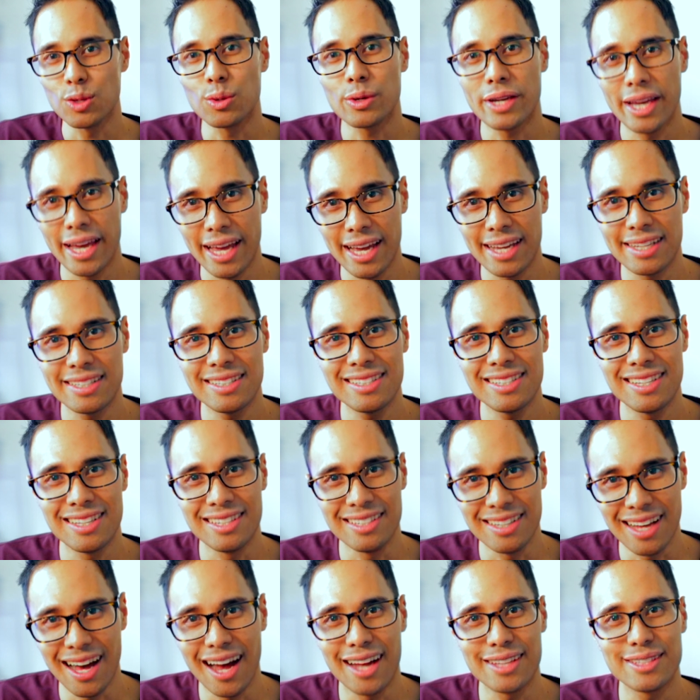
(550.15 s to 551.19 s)
okay to
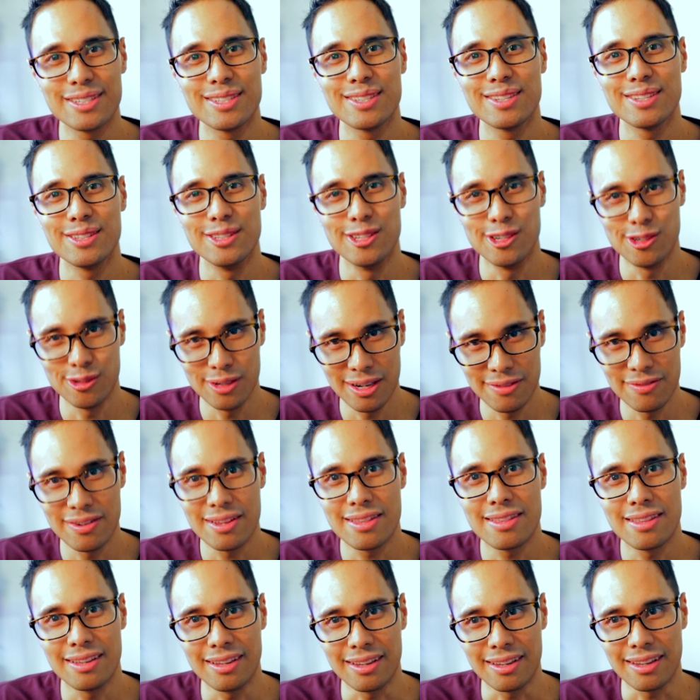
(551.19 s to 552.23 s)
not know
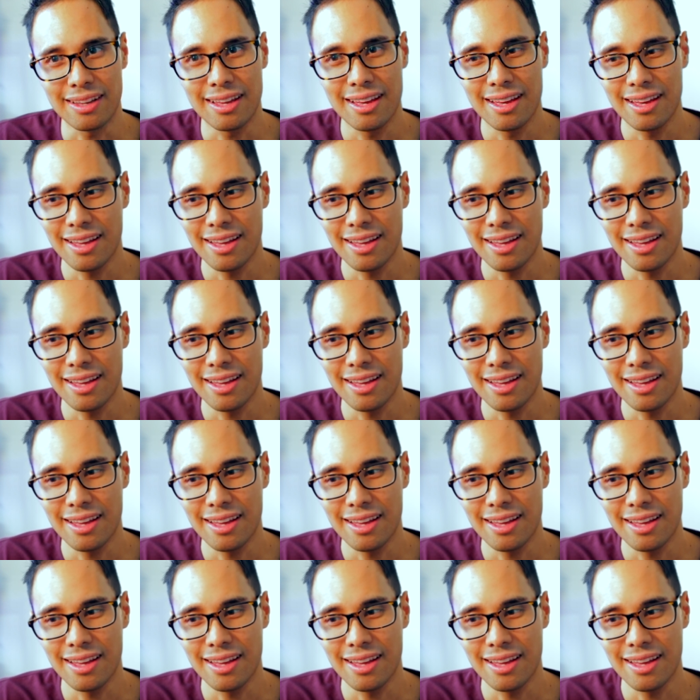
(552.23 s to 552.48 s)
everything.